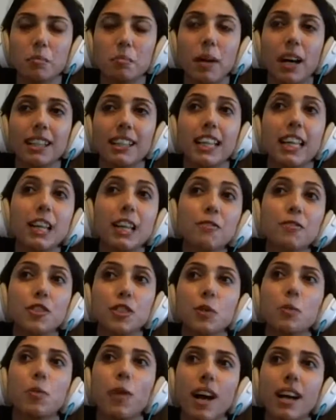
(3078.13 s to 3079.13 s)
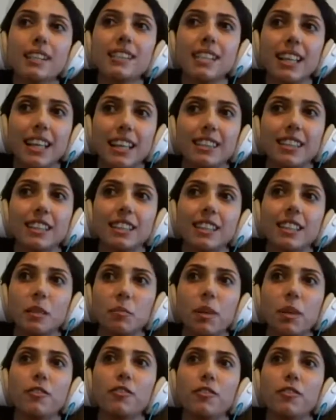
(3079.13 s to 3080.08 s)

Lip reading: but if she was in the team,